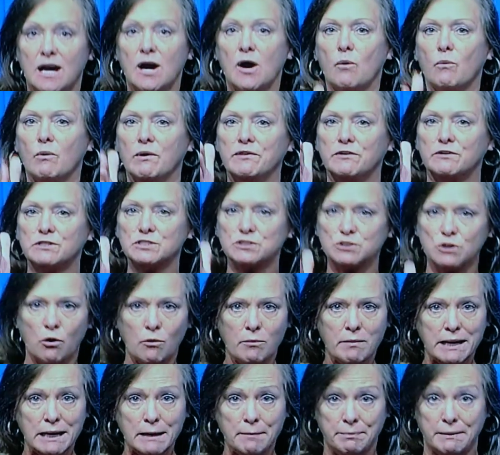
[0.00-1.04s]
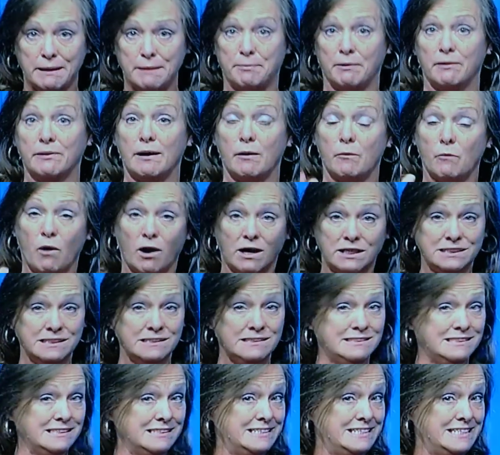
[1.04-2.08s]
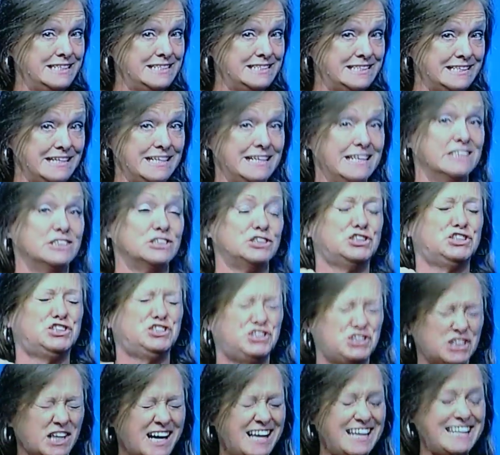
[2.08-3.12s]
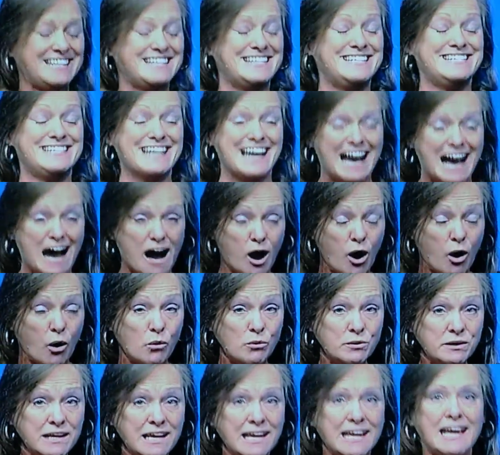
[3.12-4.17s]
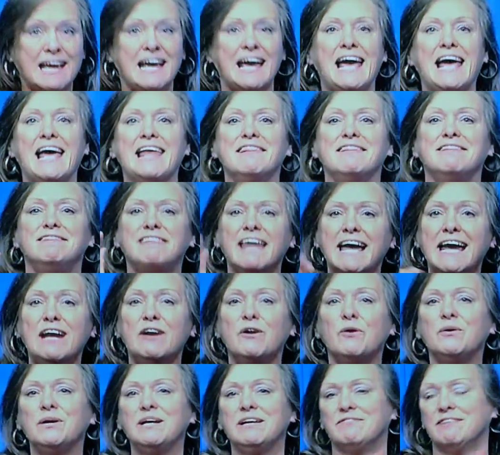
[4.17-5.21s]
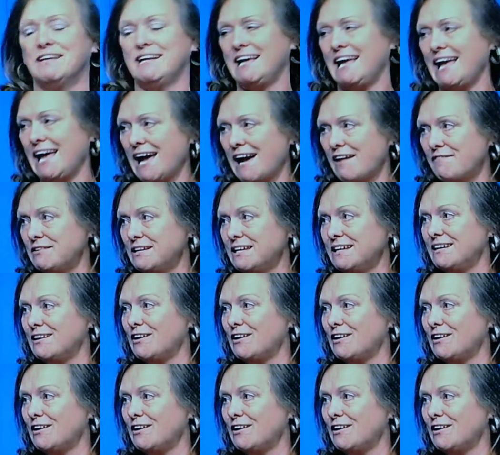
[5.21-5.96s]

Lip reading: when there's so many people that Washington, D.C. is shut down, and they don't even have it